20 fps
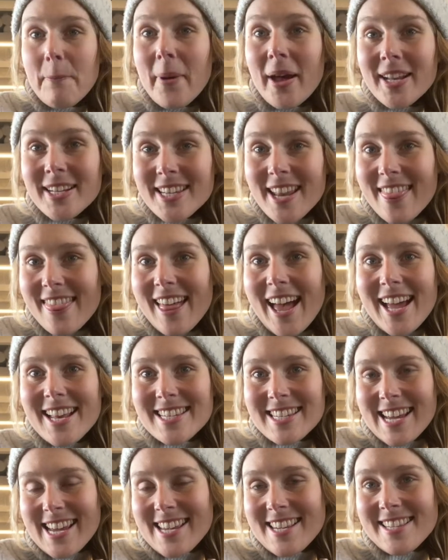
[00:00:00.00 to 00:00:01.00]
But that
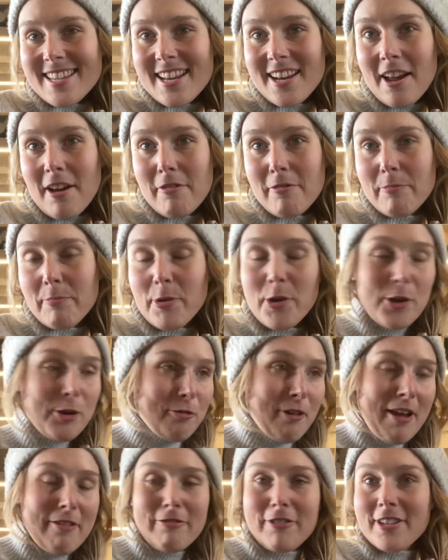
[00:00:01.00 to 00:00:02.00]
is enough book
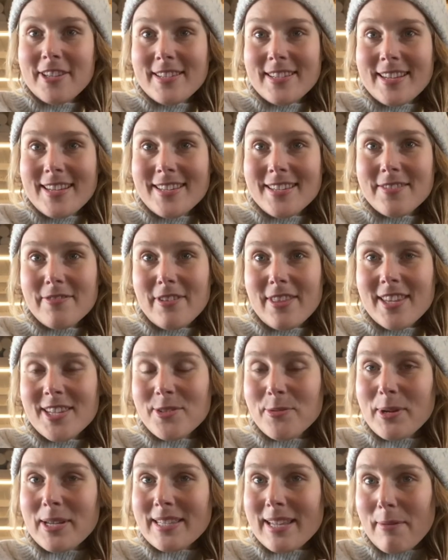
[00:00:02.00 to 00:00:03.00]
references for this
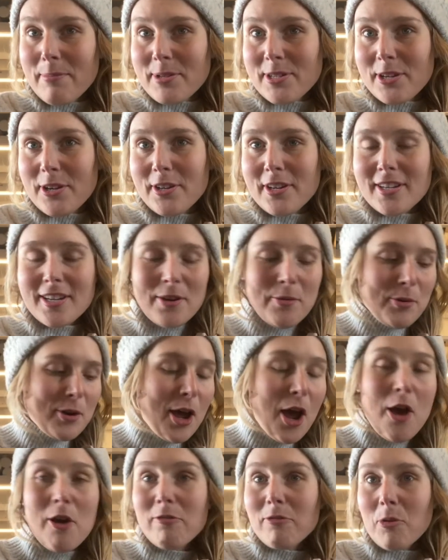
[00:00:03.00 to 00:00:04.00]
week's episode. I don't want
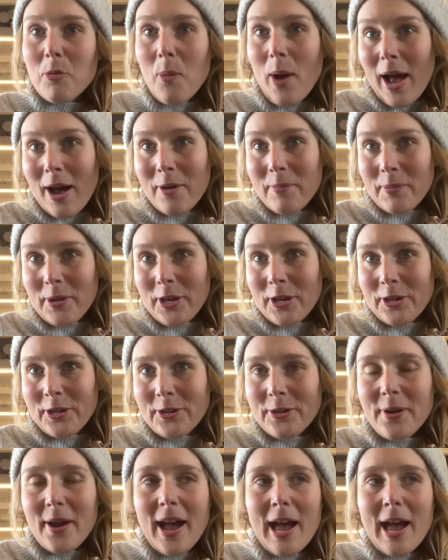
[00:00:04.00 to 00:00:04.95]
to overwhelm you.